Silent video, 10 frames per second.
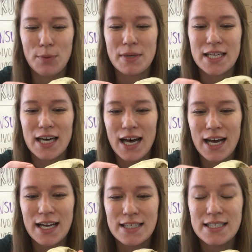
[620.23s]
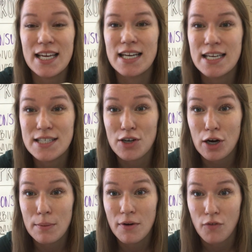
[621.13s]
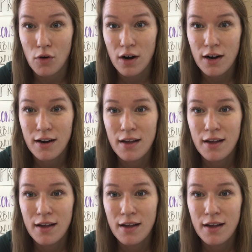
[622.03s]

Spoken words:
because it is an herbivore,